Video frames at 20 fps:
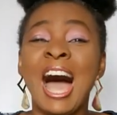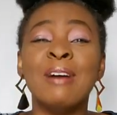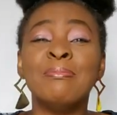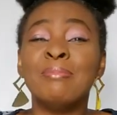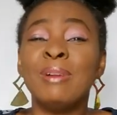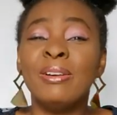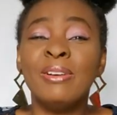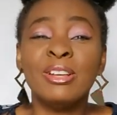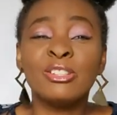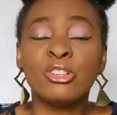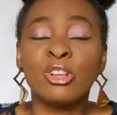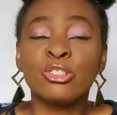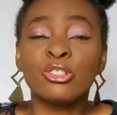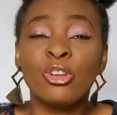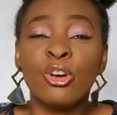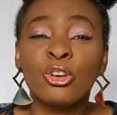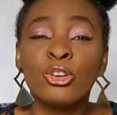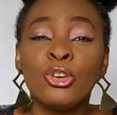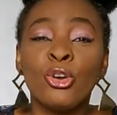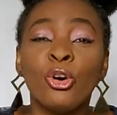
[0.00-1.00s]
And marriage
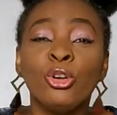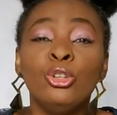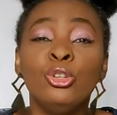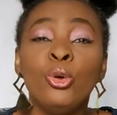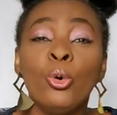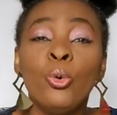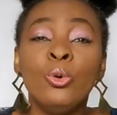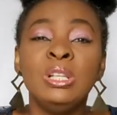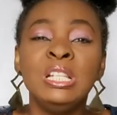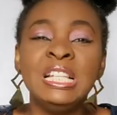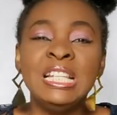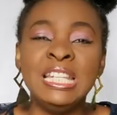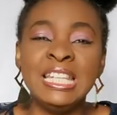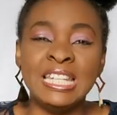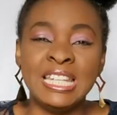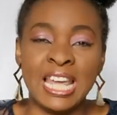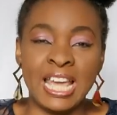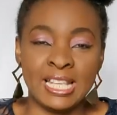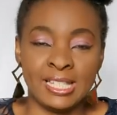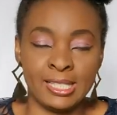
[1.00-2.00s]
does not cure
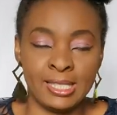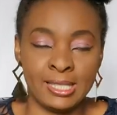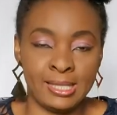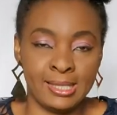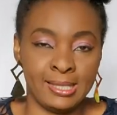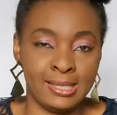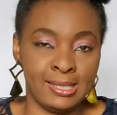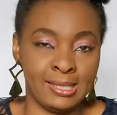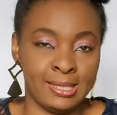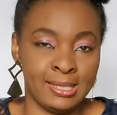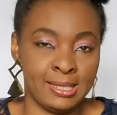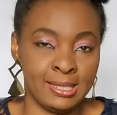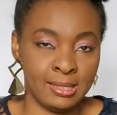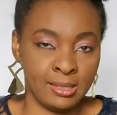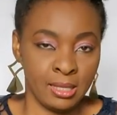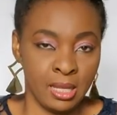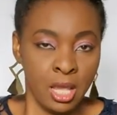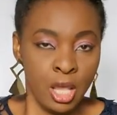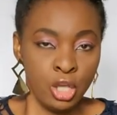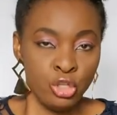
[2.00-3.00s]
loneliness.
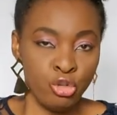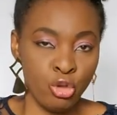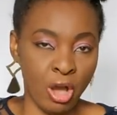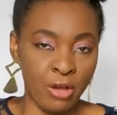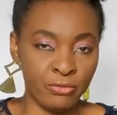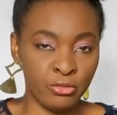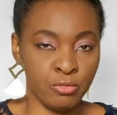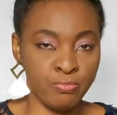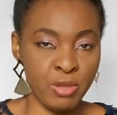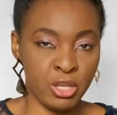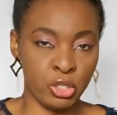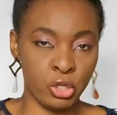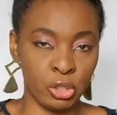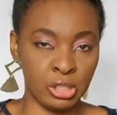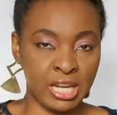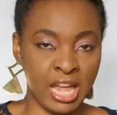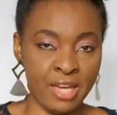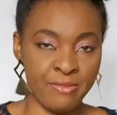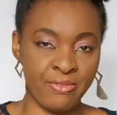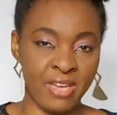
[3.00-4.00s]
You have to make
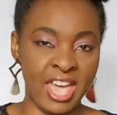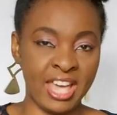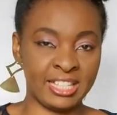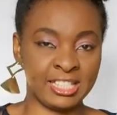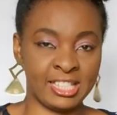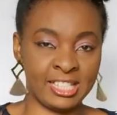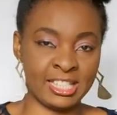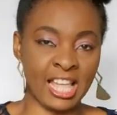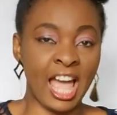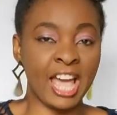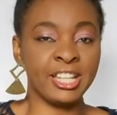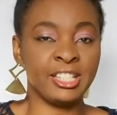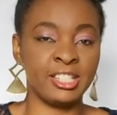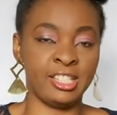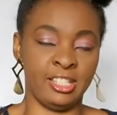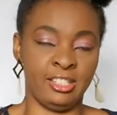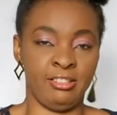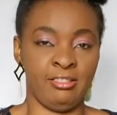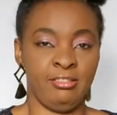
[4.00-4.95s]
your life exciting.